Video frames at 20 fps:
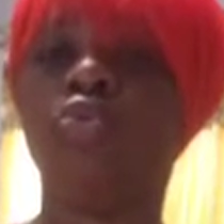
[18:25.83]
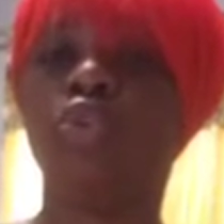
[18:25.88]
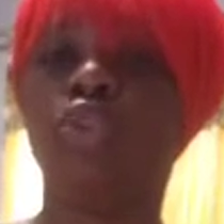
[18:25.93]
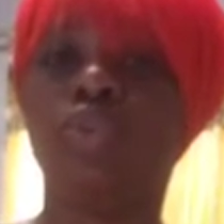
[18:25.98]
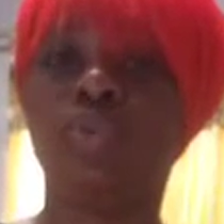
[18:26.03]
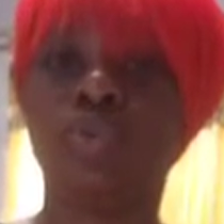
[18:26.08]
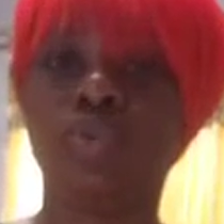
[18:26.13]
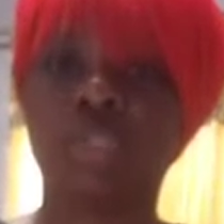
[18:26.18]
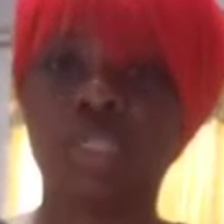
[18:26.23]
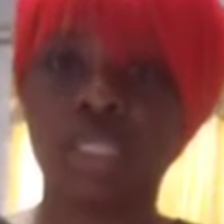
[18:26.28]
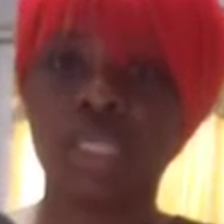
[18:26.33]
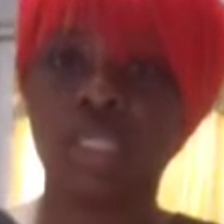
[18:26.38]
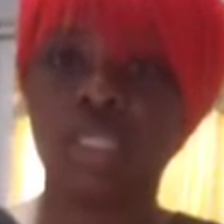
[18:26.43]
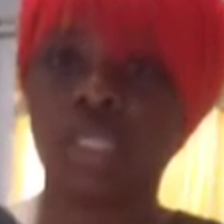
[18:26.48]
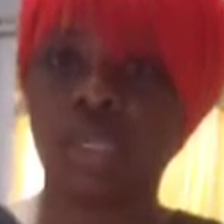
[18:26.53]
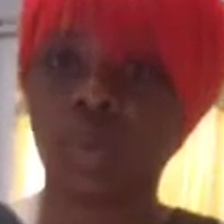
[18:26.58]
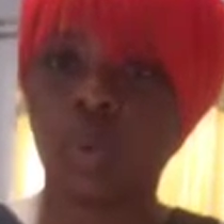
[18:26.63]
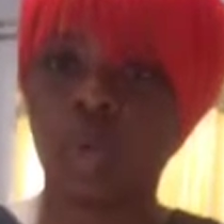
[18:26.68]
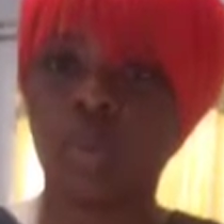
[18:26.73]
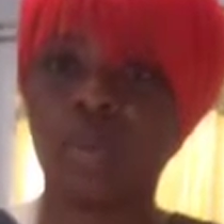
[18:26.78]
use these
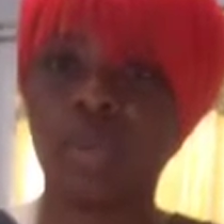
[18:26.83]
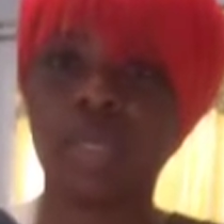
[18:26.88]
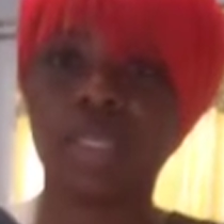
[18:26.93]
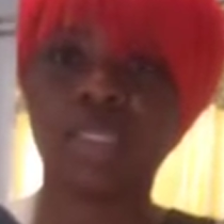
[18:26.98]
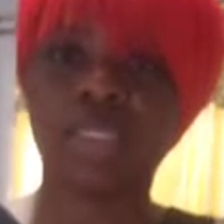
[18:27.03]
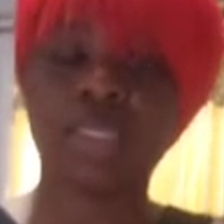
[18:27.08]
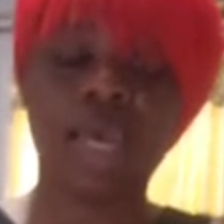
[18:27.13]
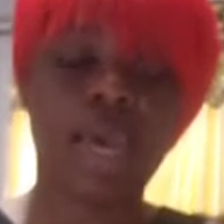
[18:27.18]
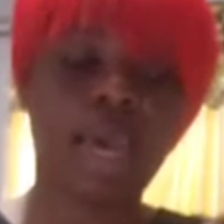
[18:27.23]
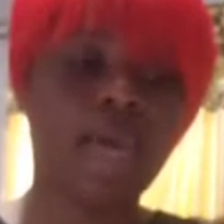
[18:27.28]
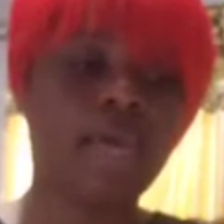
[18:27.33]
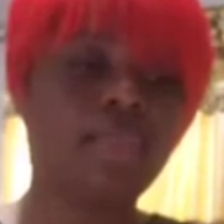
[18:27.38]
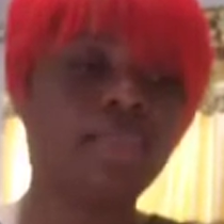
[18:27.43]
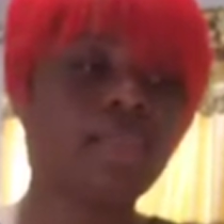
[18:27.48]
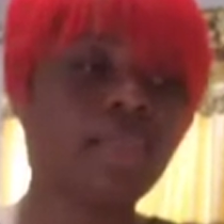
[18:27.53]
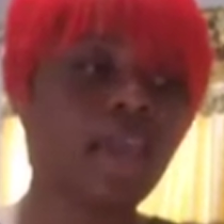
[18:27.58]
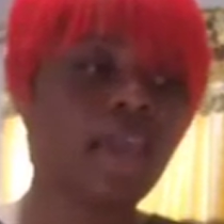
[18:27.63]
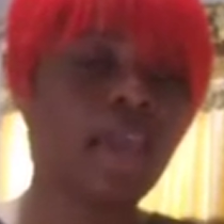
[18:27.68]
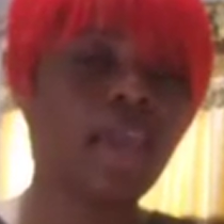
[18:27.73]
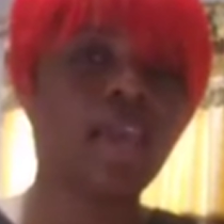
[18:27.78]
equipments
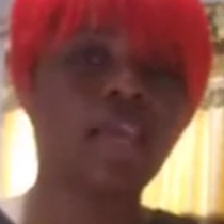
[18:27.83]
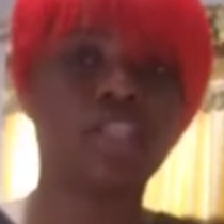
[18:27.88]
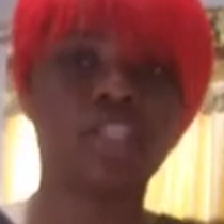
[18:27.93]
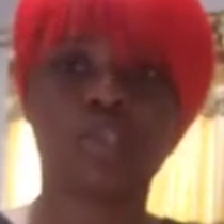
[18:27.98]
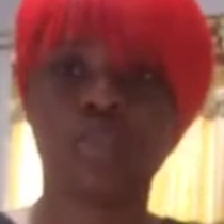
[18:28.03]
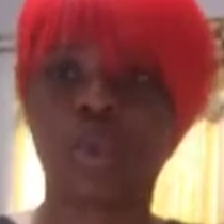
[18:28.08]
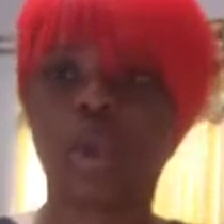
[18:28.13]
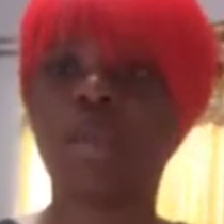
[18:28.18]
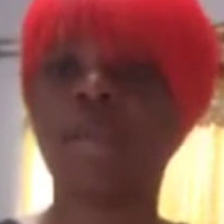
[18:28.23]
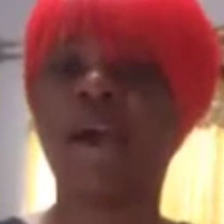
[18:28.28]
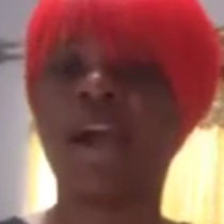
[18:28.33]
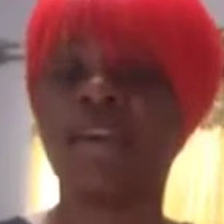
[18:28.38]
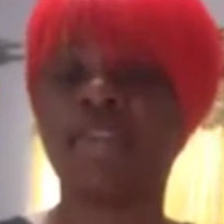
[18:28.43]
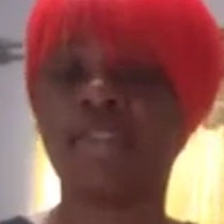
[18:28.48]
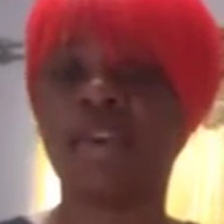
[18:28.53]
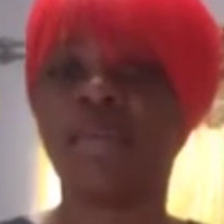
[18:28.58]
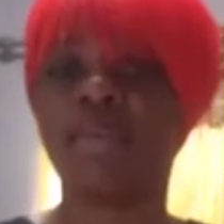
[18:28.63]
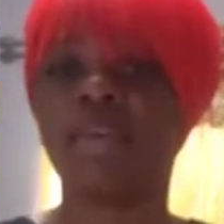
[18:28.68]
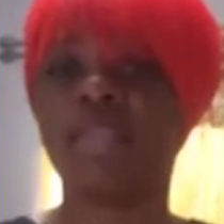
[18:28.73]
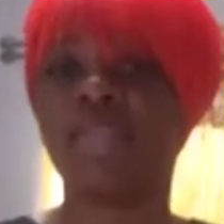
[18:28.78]
and they swear by
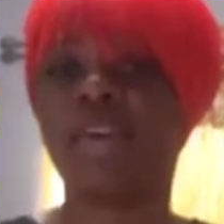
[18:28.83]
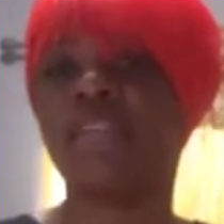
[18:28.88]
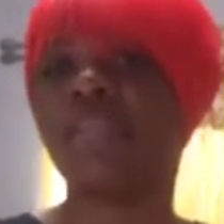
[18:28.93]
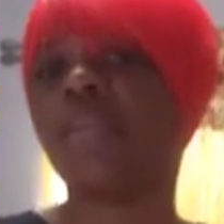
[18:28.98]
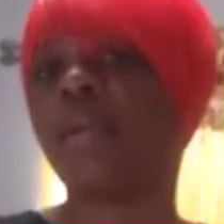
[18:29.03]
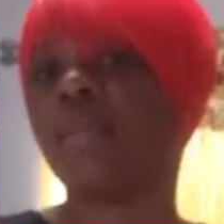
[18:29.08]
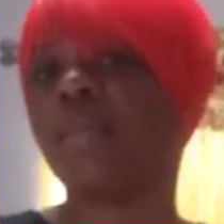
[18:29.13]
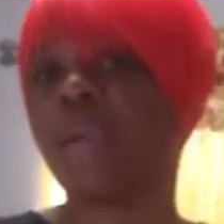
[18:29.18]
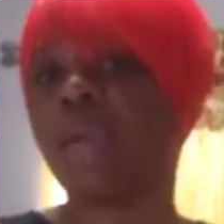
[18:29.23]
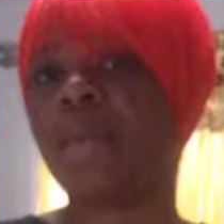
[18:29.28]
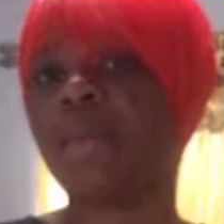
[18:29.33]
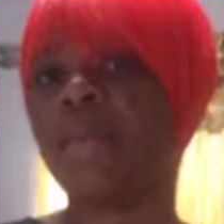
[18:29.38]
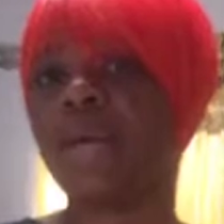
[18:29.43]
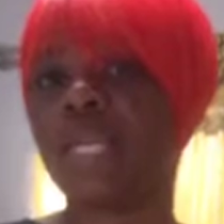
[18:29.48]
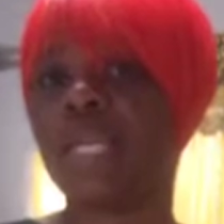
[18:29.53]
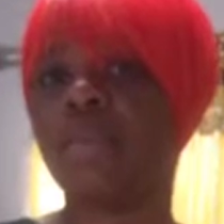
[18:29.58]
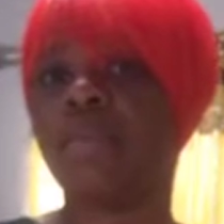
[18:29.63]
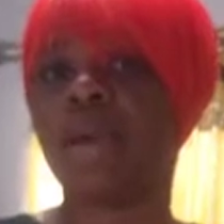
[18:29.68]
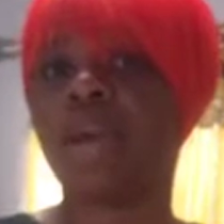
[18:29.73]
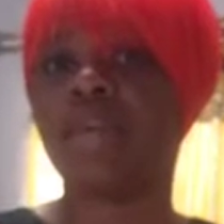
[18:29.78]
them and that they make
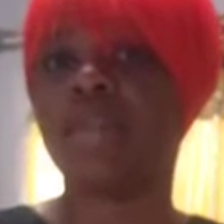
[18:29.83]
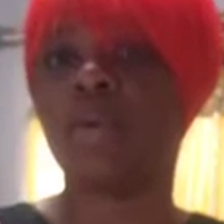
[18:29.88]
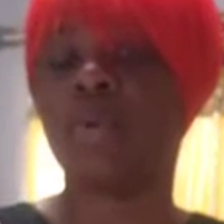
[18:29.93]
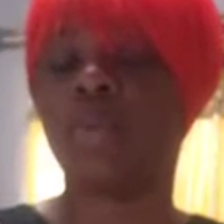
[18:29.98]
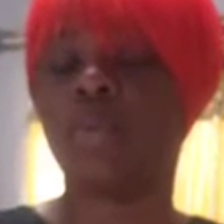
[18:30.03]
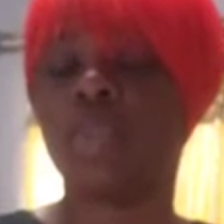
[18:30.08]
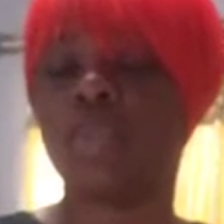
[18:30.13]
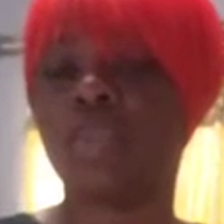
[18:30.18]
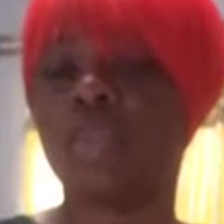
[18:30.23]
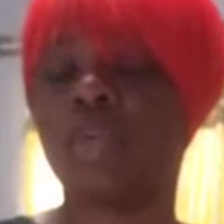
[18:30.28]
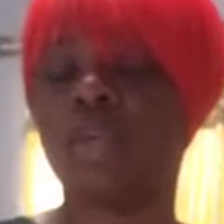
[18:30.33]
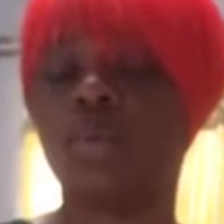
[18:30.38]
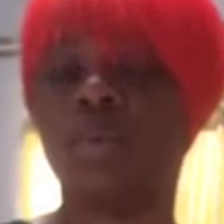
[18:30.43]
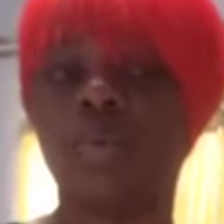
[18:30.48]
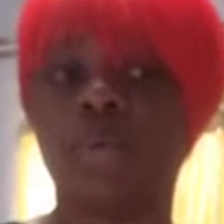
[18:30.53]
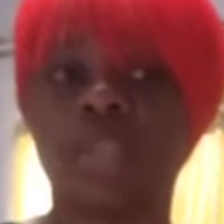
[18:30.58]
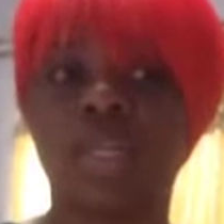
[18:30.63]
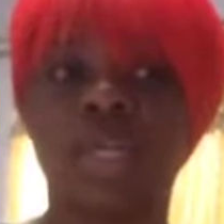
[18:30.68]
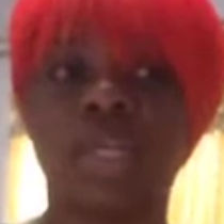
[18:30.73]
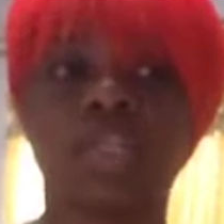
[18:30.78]
money with
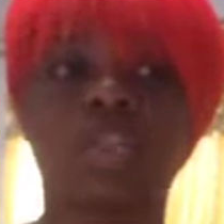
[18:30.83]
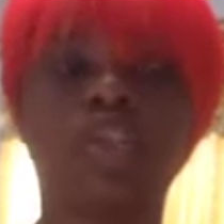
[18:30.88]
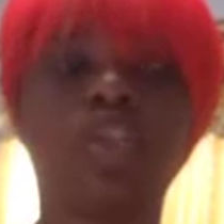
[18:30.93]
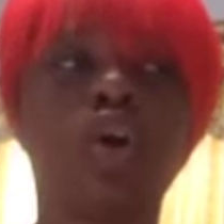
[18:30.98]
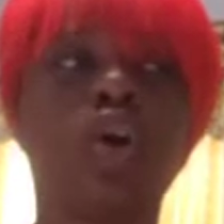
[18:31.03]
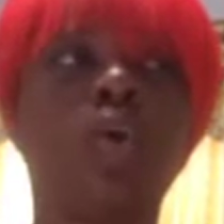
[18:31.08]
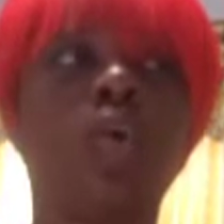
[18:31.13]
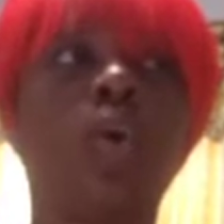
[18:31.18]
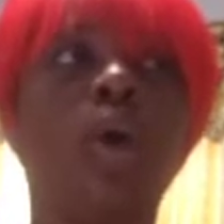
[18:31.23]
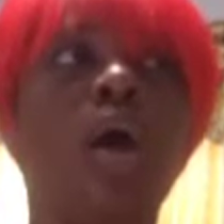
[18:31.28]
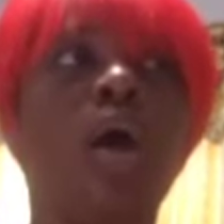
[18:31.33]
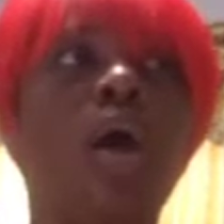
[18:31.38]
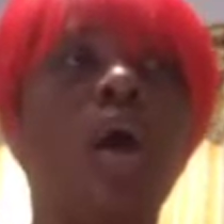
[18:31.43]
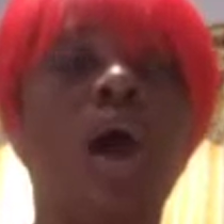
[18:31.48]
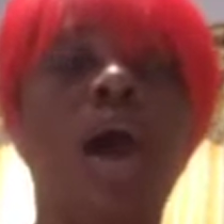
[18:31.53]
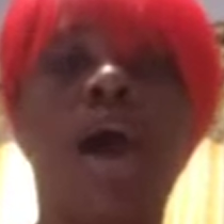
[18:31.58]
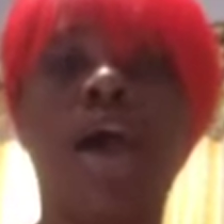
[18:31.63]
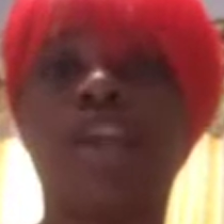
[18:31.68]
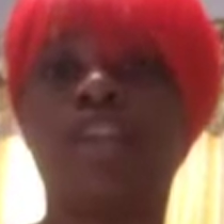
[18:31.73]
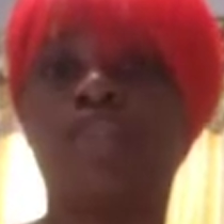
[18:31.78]
it. So
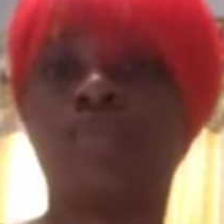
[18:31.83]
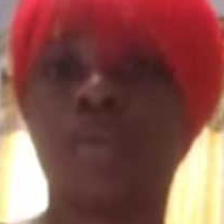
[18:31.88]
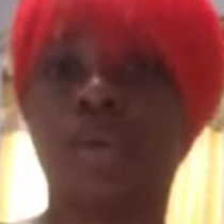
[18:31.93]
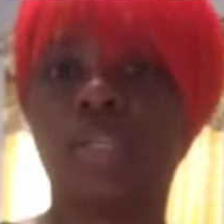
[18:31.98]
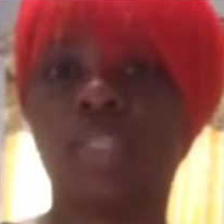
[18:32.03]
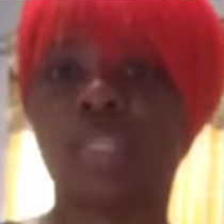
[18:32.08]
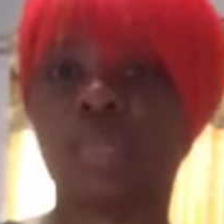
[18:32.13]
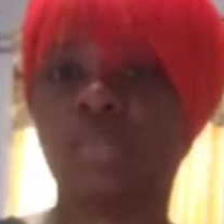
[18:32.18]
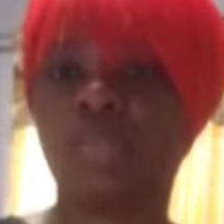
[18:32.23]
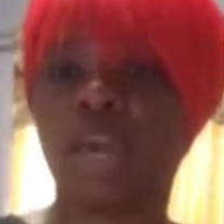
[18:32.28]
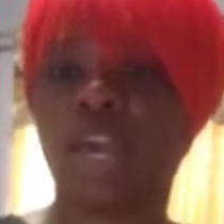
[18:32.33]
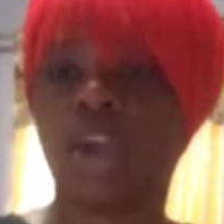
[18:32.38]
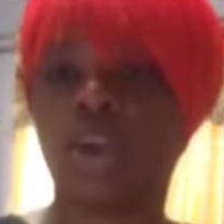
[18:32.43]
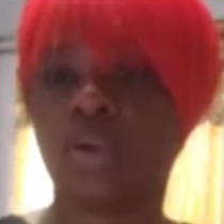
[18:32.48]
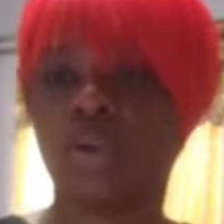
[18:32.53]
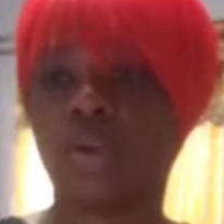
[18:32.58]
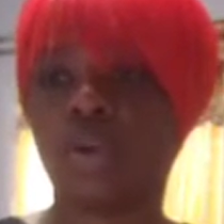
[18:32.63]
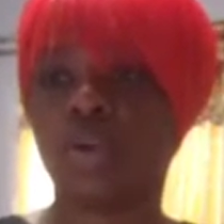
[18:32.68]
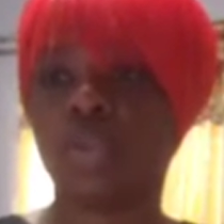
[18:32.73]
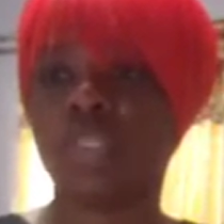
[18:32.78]
I trust in my
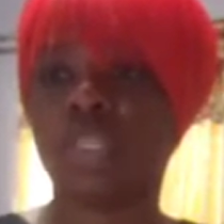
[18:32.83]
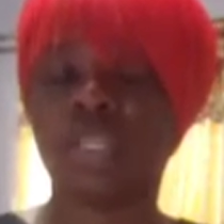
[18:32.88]
girls